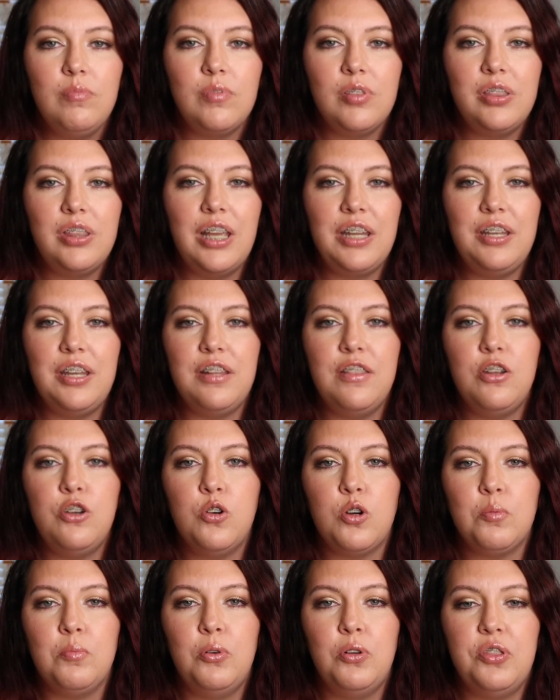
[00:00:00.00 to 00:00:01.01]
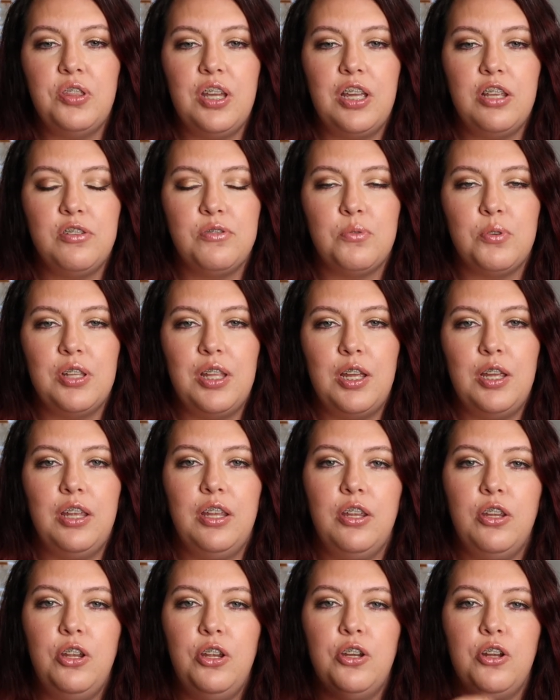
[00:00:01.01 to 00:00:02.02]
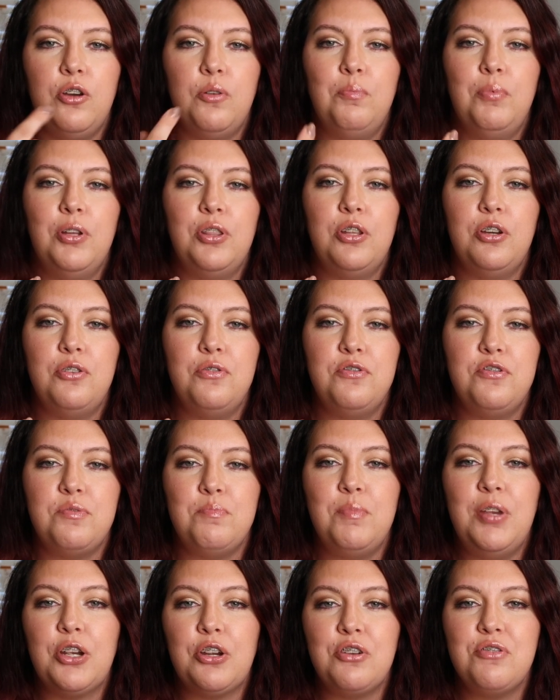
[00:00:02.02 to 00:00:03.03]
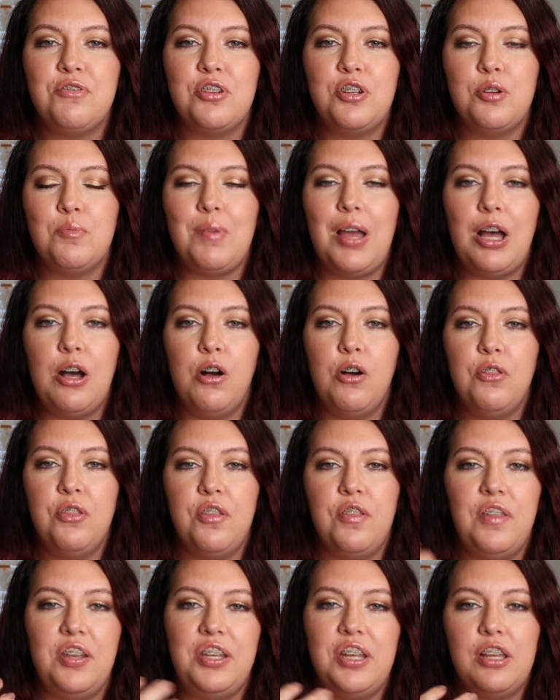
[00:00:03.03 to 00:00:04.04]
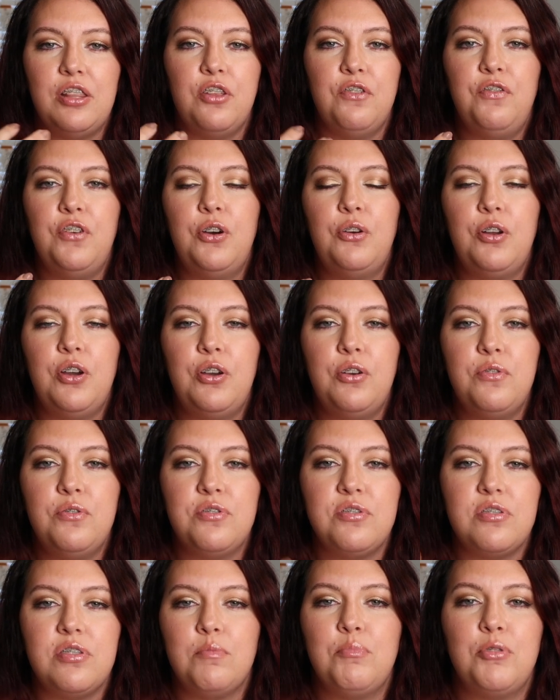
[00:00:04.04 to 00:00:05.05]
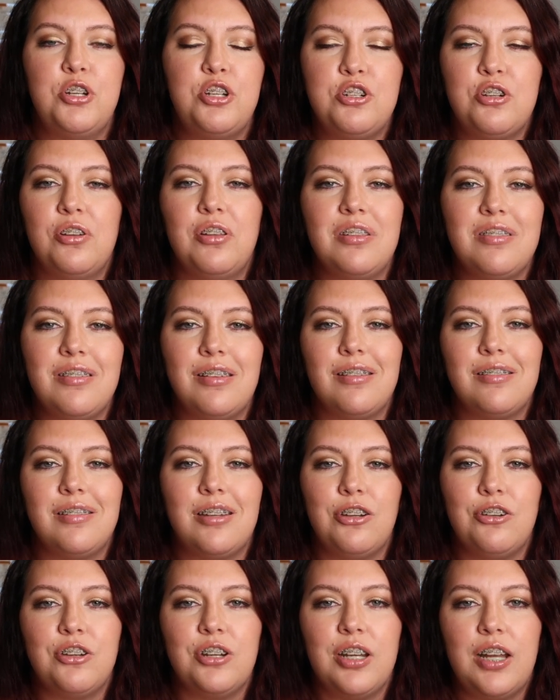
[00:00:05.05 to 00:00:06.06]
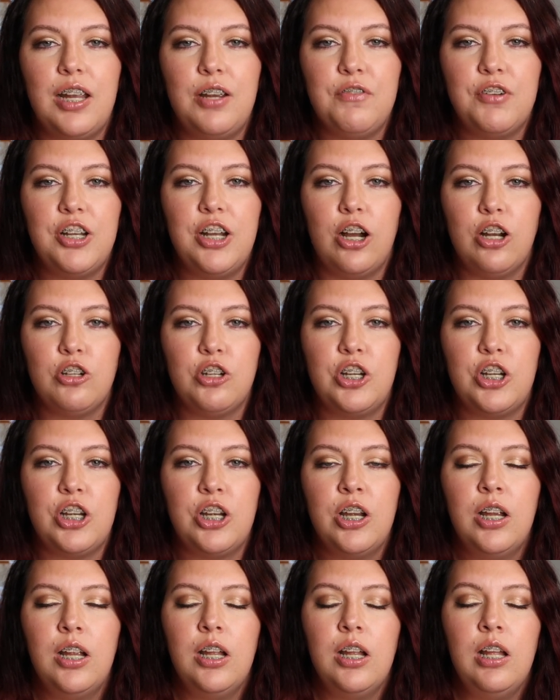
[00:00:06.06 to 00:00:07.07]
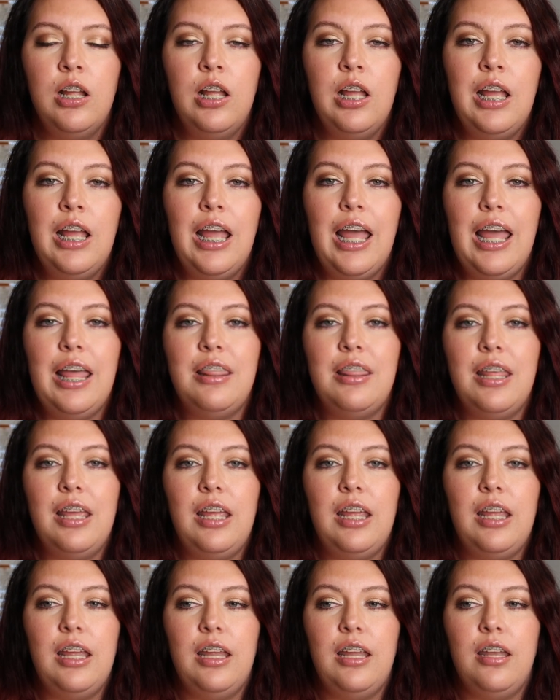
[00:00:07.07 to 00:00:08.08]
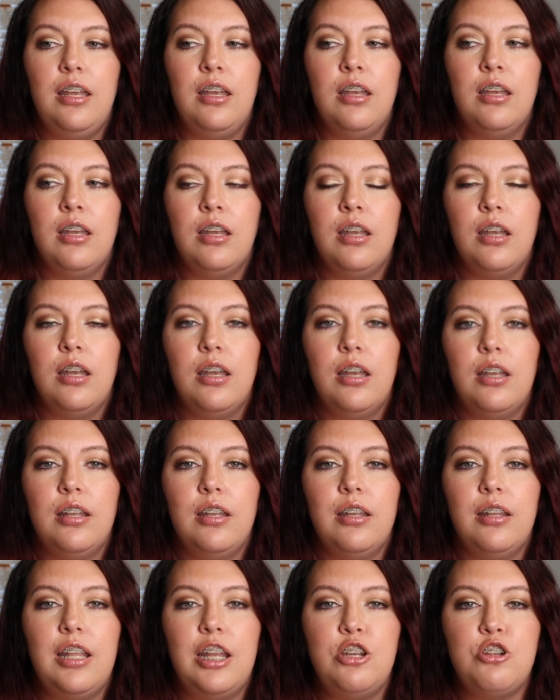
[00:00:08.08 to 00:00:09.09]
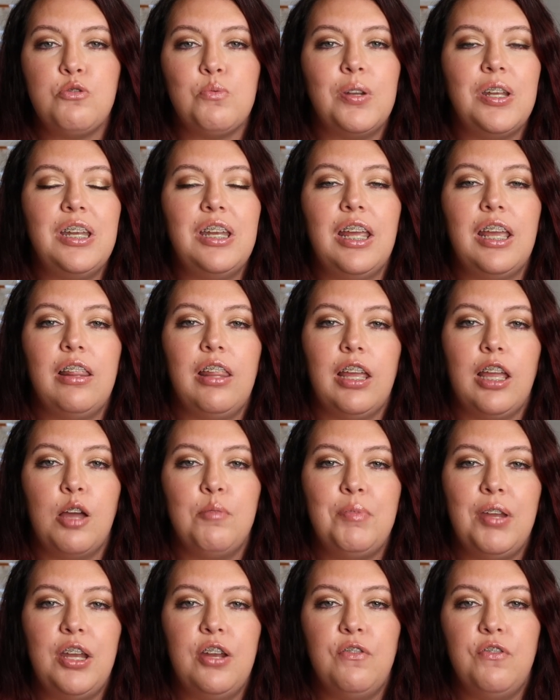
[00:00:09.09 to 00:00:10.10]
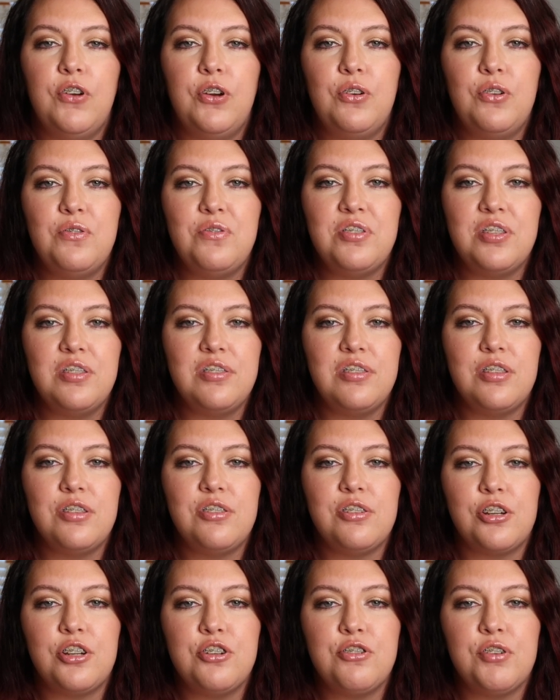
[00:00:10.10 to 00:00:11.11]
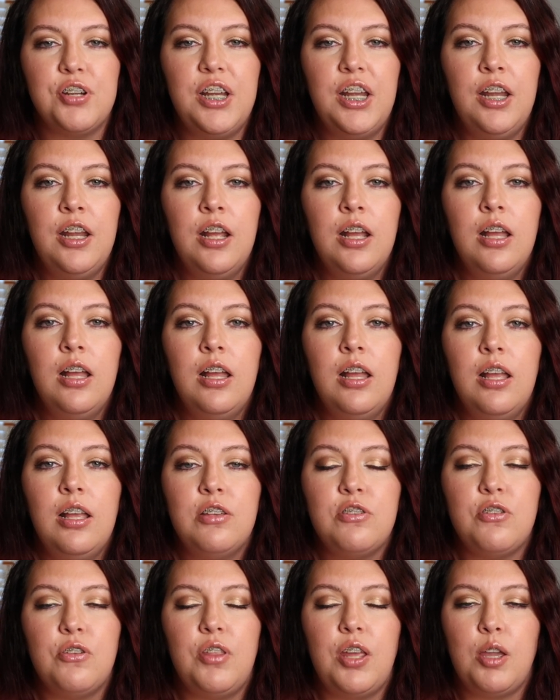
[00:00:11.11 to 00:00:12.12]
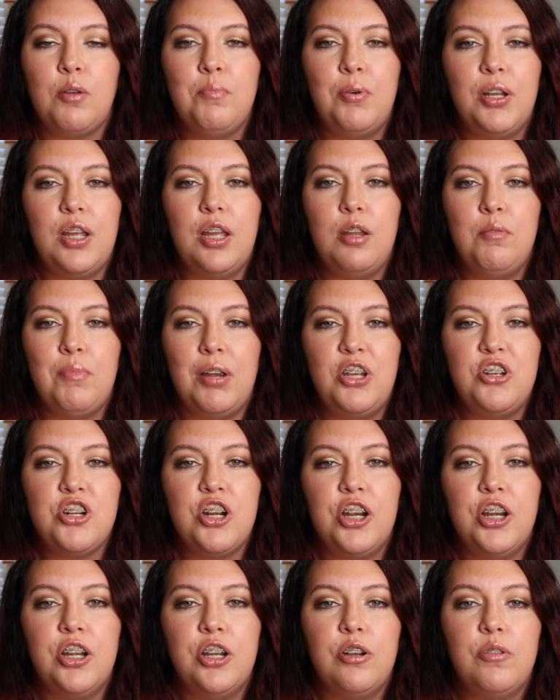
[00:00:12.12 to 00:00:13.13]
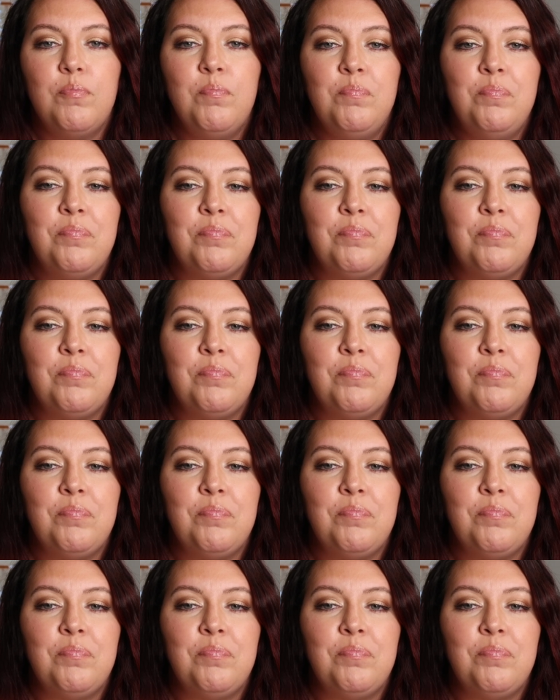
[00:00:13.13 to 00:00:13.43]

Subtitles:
they did the normal things where they, you know, put those mirrors in your mouth and they take the photos. I'm pretty sure that's like standard at every doctor. And then they just wanted to get like updated photos since the surgery so they can put it in my chart.